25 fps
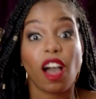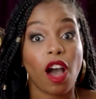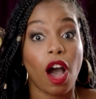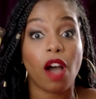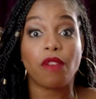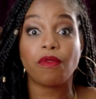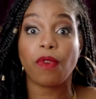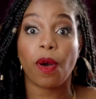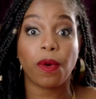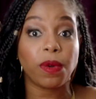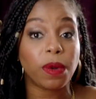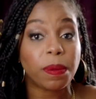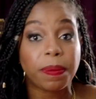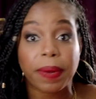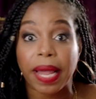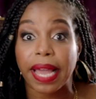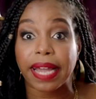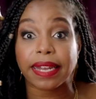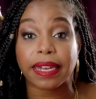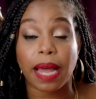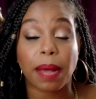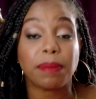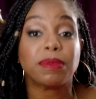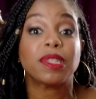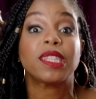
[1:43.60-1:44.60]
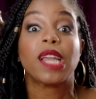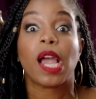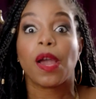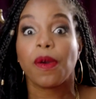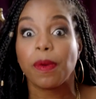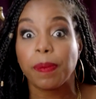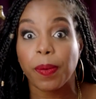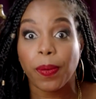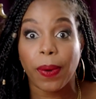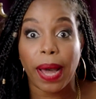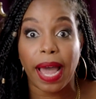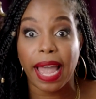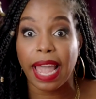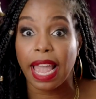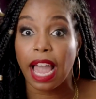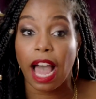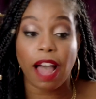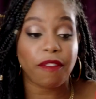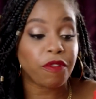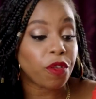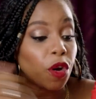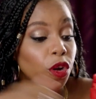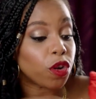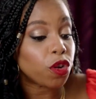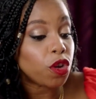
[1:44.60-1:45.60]
I can't rollerblade. I'm terrible at
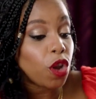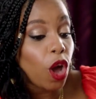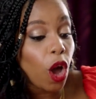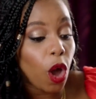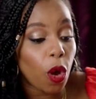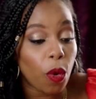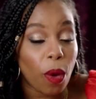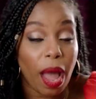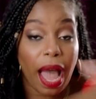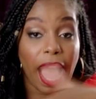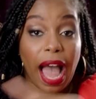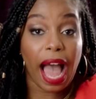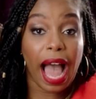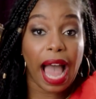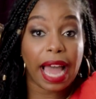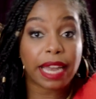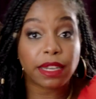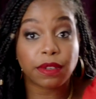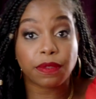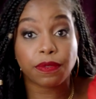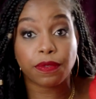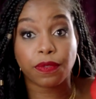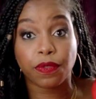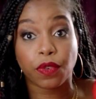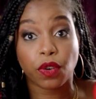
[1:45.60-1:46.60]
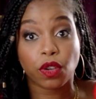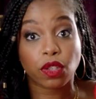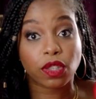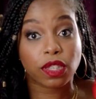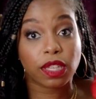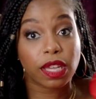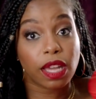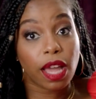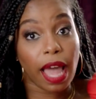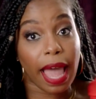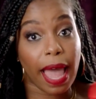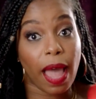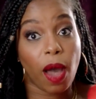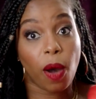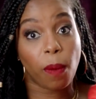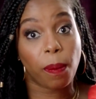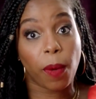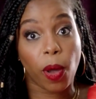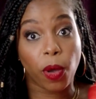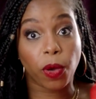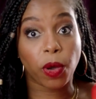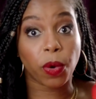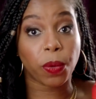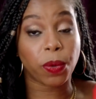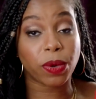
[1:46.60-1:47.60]
it. I've got no
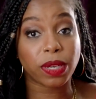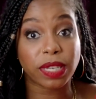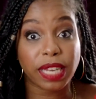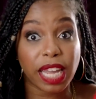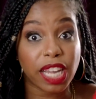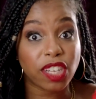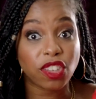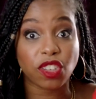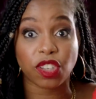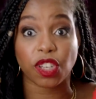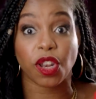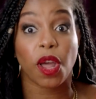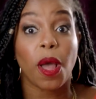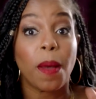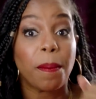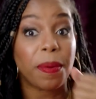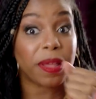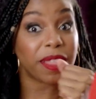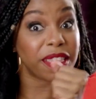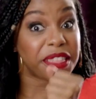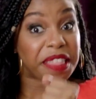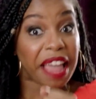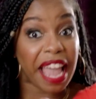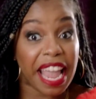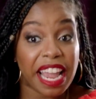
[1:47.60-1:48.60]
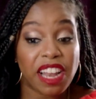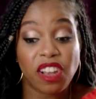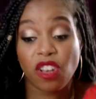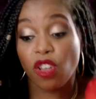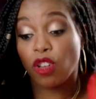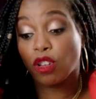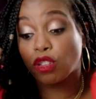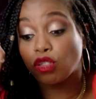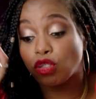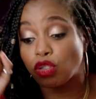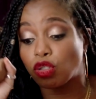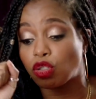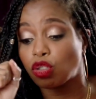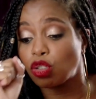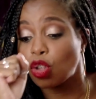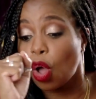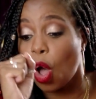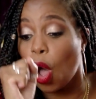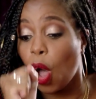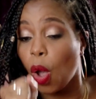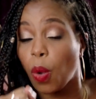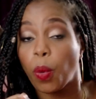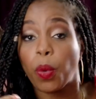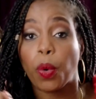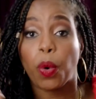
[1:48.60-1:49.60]
hand-foot-elbow coordination. But they look
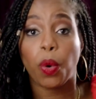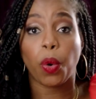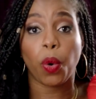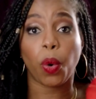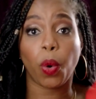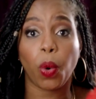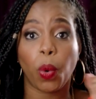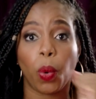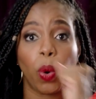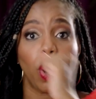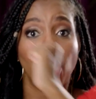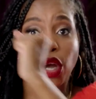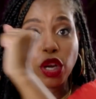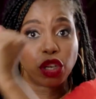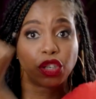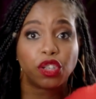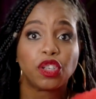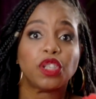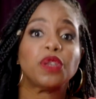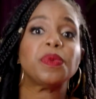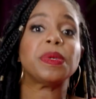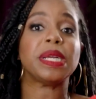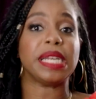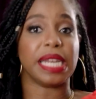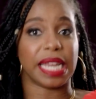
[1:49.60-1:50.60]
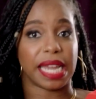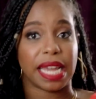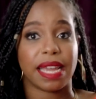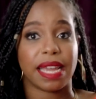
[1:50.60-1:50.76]
so cool doing